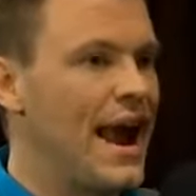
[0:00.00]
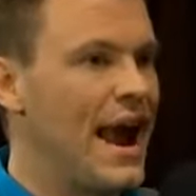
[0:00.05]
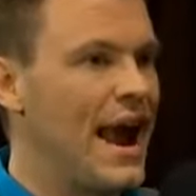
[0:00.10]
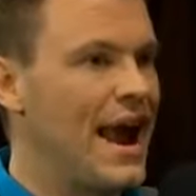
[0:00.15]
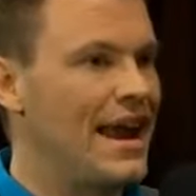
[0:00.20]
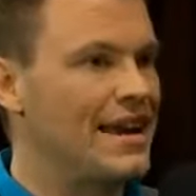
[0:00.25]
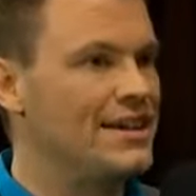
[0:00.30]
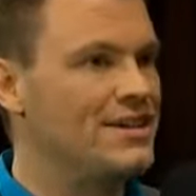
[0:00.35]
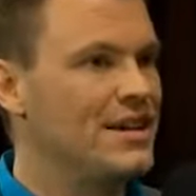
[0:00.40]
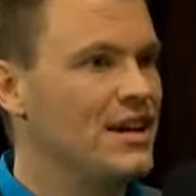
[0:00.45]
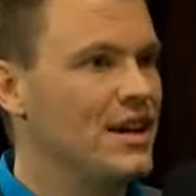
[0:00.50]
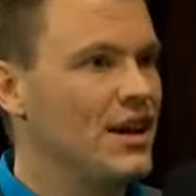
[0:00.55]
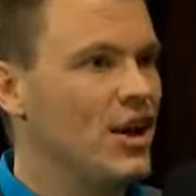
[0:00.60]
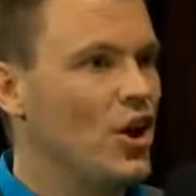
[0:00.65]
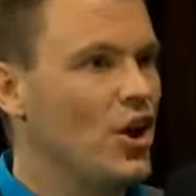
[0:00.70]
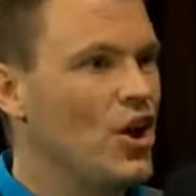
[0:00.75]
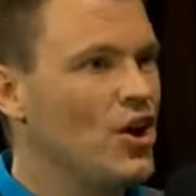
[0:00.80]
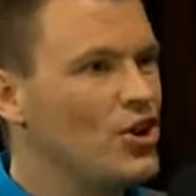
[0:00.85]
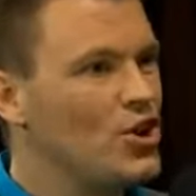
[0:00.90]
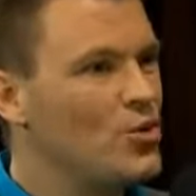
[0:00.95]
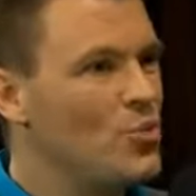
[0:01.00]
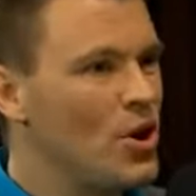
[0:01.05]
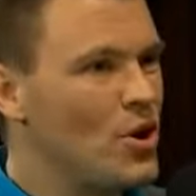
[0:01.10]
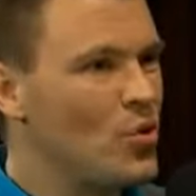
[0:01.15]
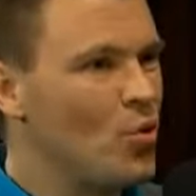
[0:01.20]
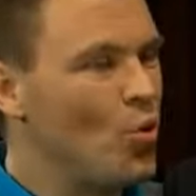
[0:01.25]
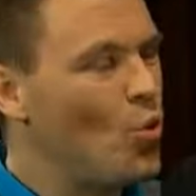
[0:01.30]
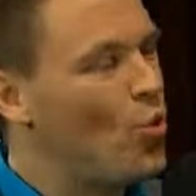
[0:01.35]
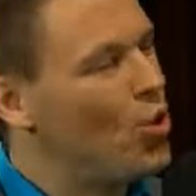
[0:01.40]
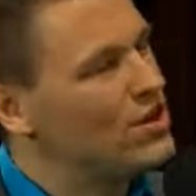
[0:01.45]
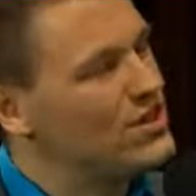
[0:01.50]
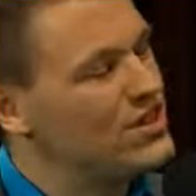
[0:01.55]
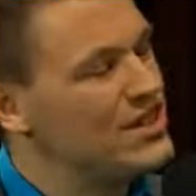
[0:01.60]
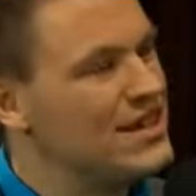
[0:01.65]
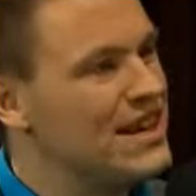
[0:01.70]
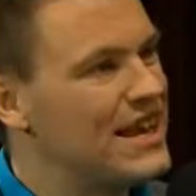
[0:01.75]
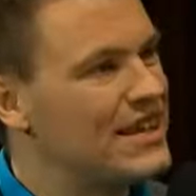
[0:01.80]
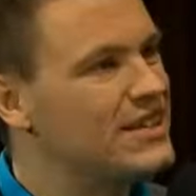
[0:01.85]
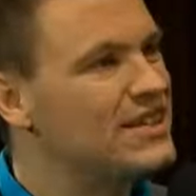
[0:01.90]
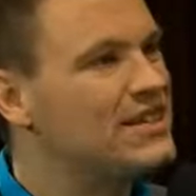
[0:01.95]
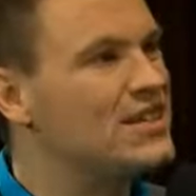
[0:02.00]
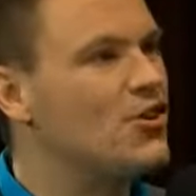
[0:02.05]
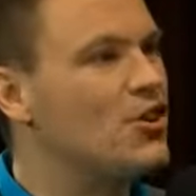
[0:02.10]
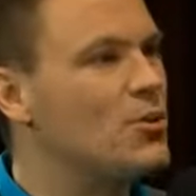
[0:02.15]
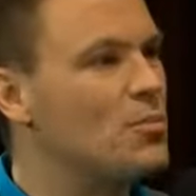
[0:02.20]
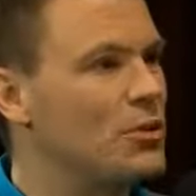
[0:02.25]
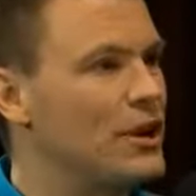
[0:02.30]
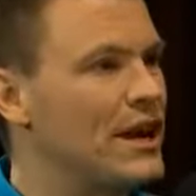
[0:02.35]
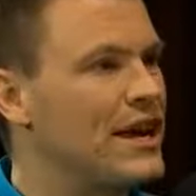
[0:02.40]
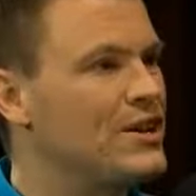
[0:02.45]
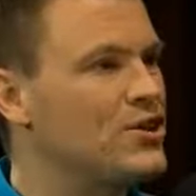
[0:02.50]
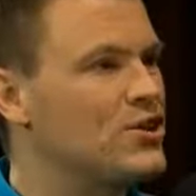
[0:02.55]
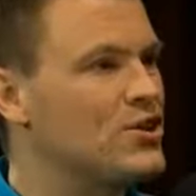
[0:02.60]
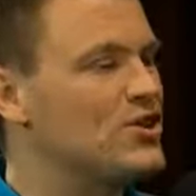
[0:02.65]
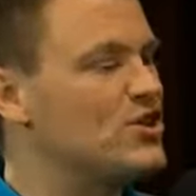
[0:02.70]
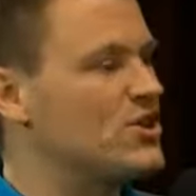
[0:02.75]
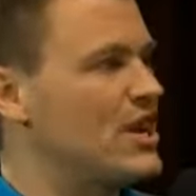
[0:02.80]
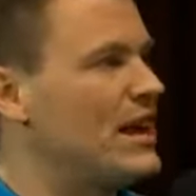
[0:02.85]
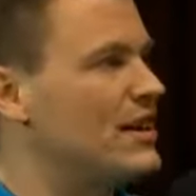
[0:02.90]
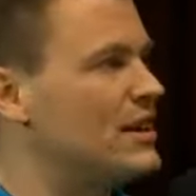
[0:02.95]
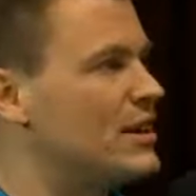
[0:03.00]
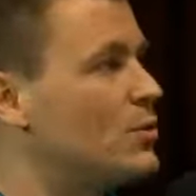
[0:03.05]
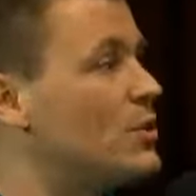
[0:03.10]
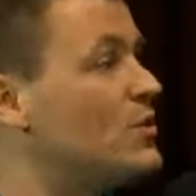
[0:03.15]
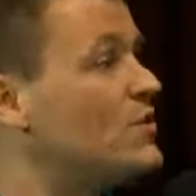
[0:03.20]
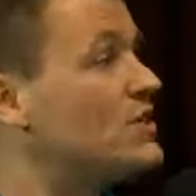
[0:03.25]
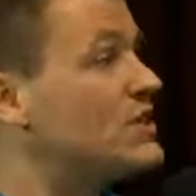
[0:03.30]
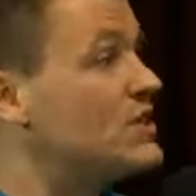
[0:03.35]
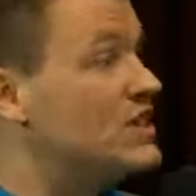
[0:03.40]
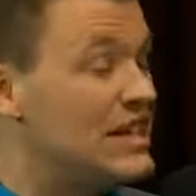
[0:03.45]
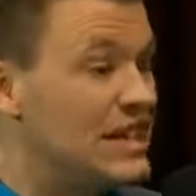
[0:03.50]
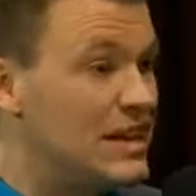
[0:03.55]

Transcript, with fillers: And Hercubot wasn't necessarily playing to the standard that we've seen